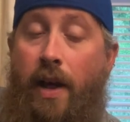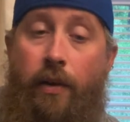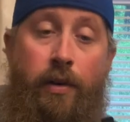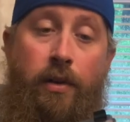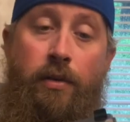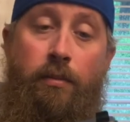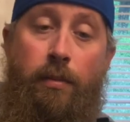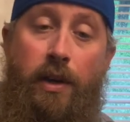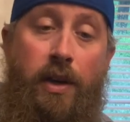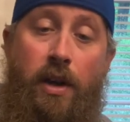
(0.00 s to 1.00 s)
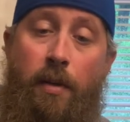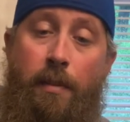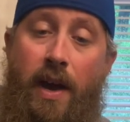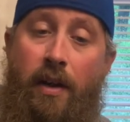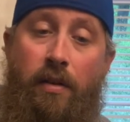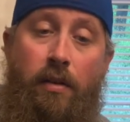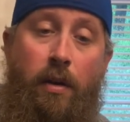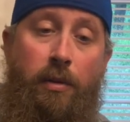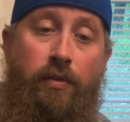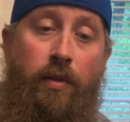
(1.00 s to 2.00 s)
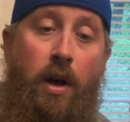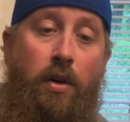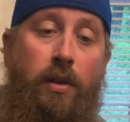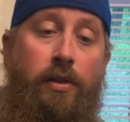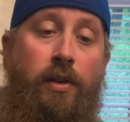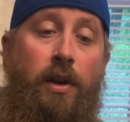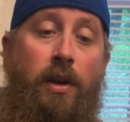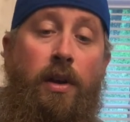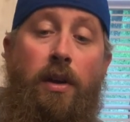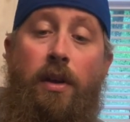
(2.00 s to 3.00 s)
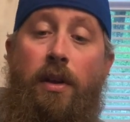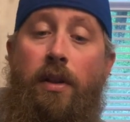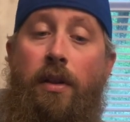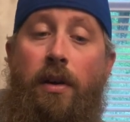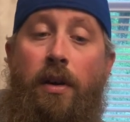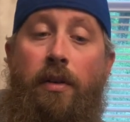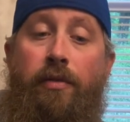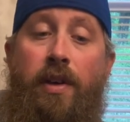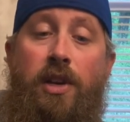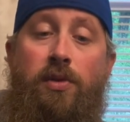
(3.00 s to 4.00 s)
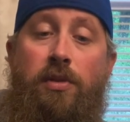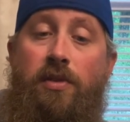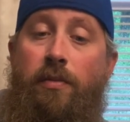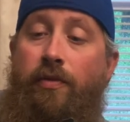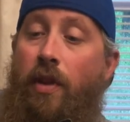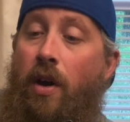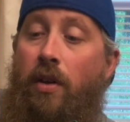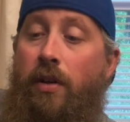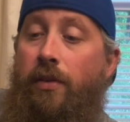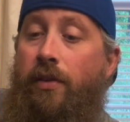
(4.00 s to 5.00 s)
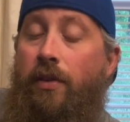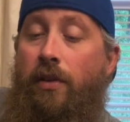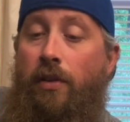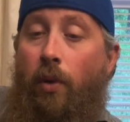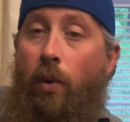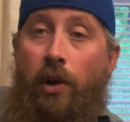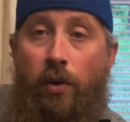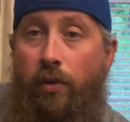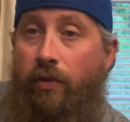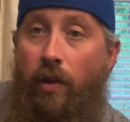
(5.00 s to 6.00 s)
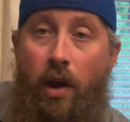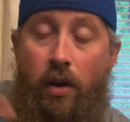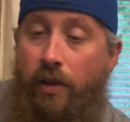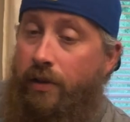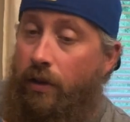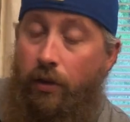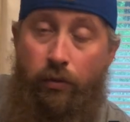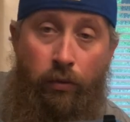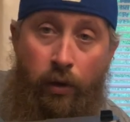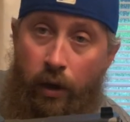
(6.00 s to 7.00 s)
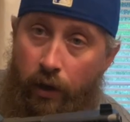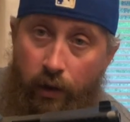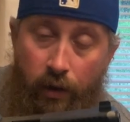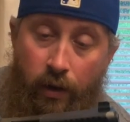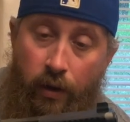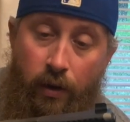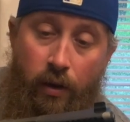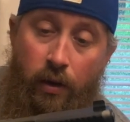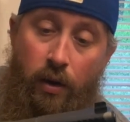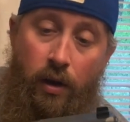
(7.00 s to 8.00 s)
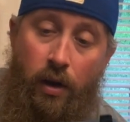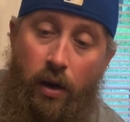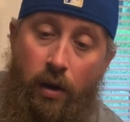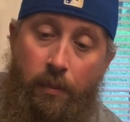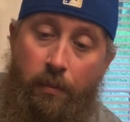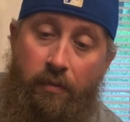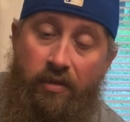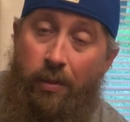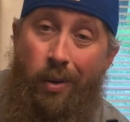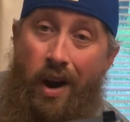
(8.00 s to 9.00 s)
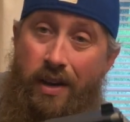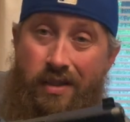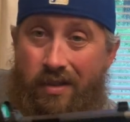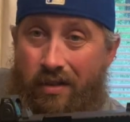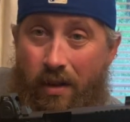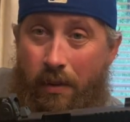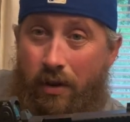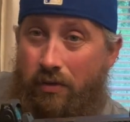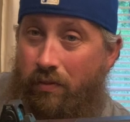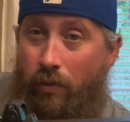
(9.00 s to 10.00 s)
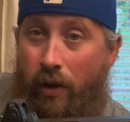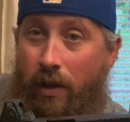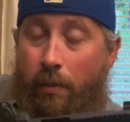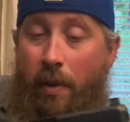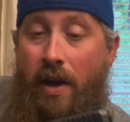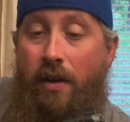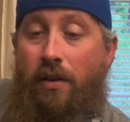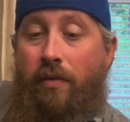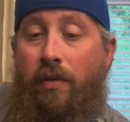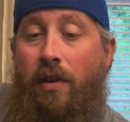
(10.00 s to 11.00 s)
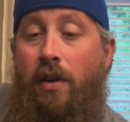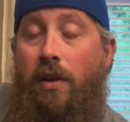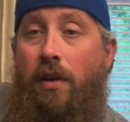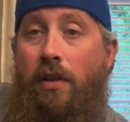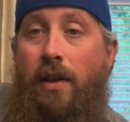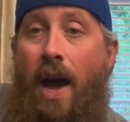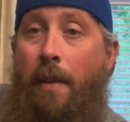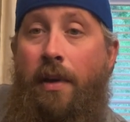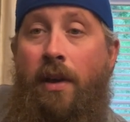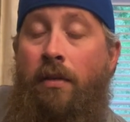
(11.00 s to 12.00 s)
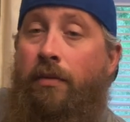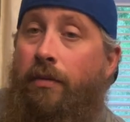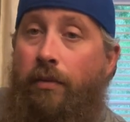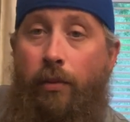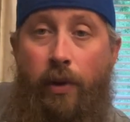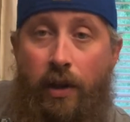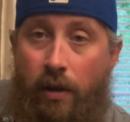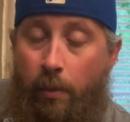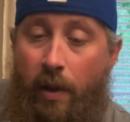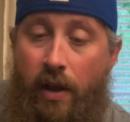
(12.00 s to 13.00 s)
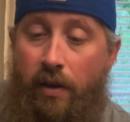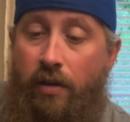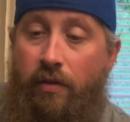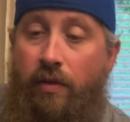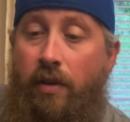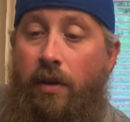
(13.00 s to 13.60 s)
I don't know, but it come back almost flawless. The finish was flawless. The work was flawless. It looked really good for the price. I mean, it's really competitive. Timing, really competitive.